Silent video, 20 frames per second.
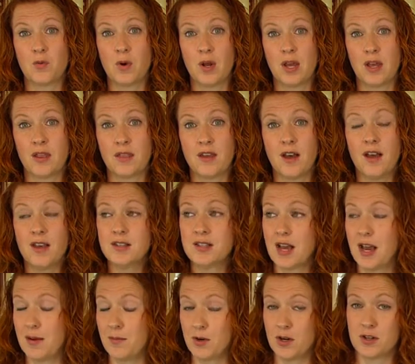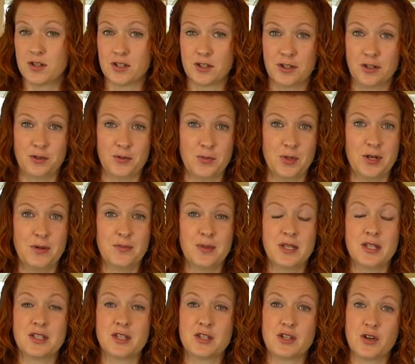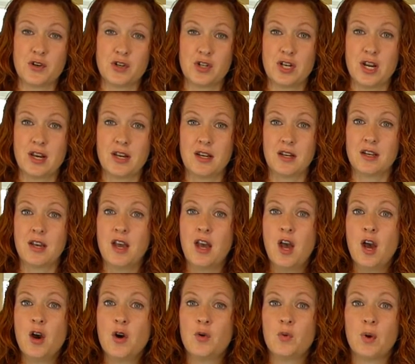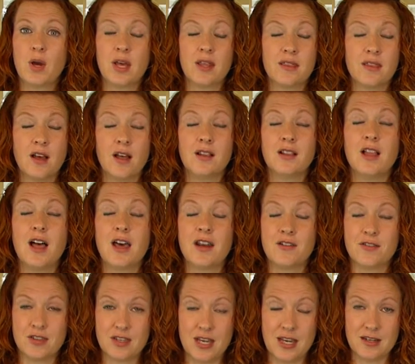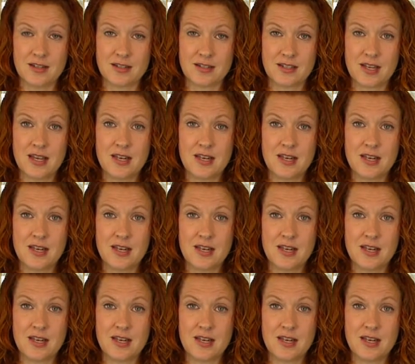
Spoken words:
with Alzheimer's. Aluminum is associated with a lot of things.